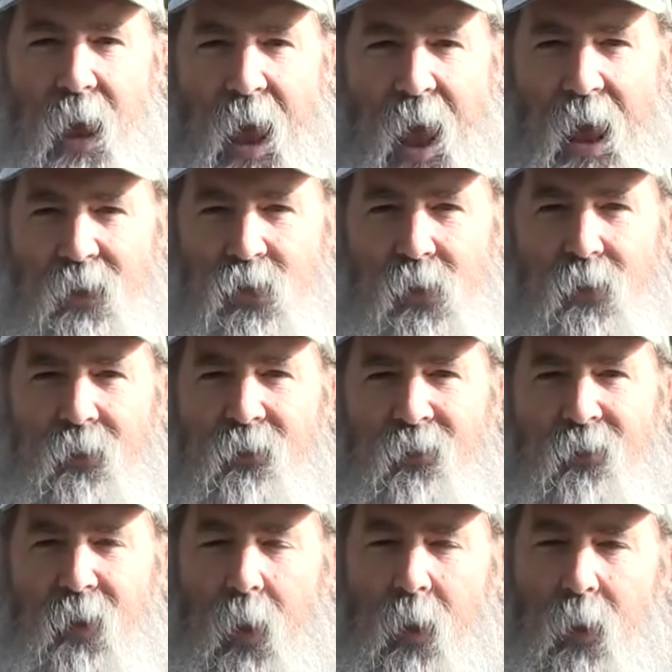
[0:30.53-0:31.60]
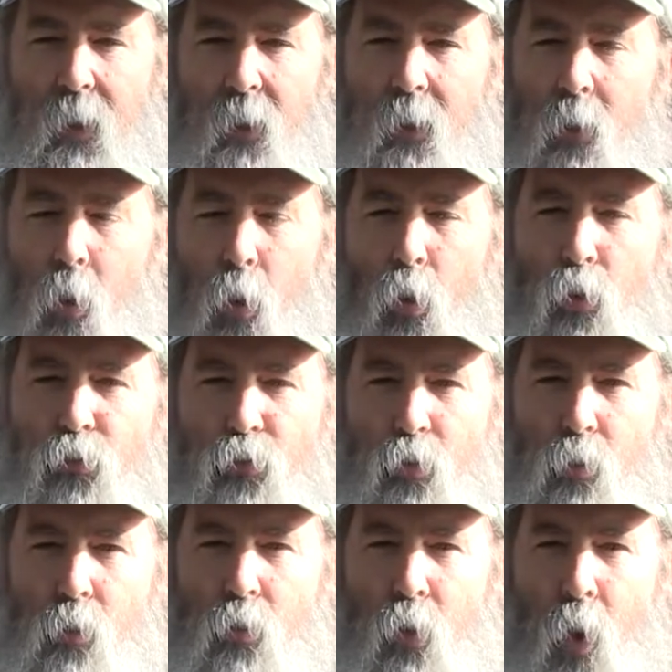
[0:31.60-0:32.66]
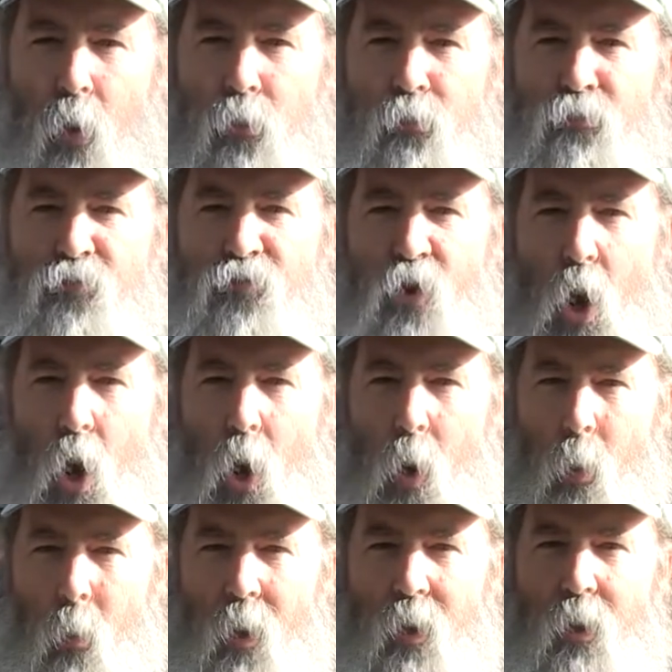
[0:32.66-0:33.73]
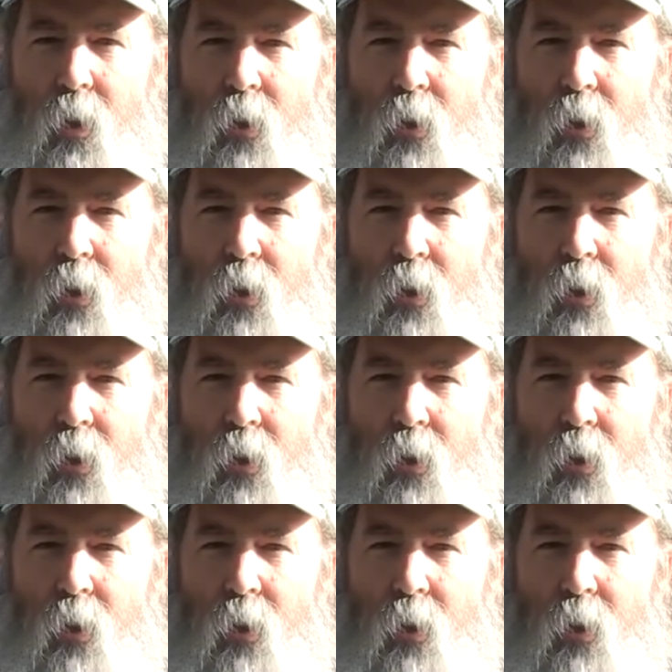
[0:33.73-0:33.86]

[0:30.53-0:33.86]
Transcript: hatchets, and an old tool called a froe